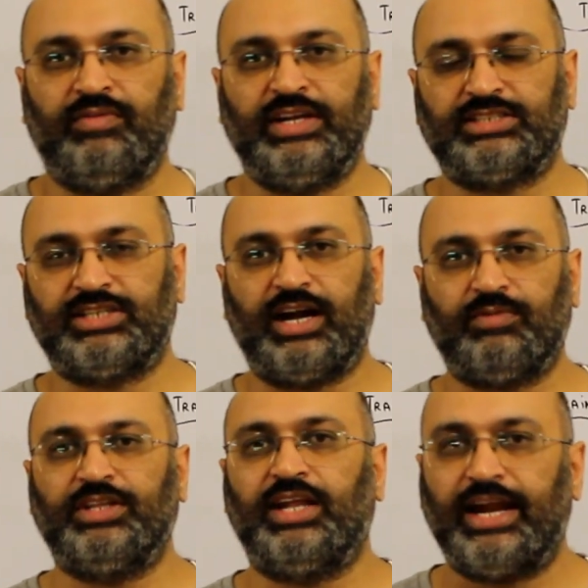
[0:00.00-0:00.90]
We'll
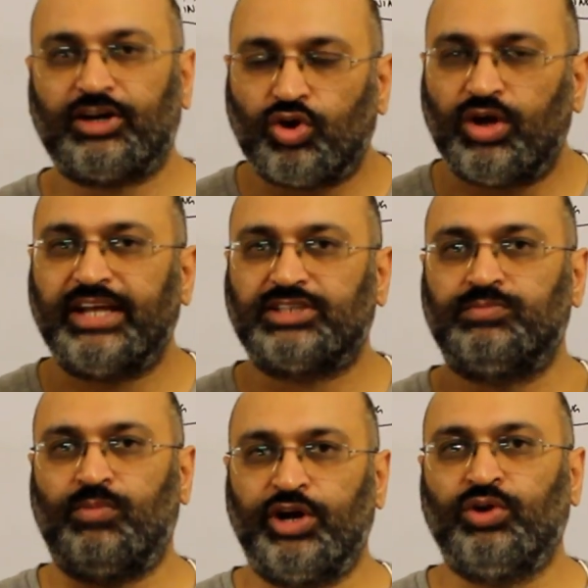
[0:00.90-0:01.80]
start with the electronics
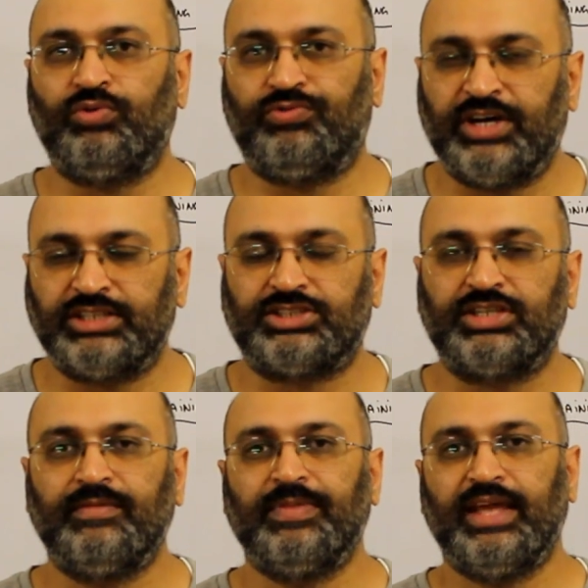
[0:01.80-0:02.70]
module first,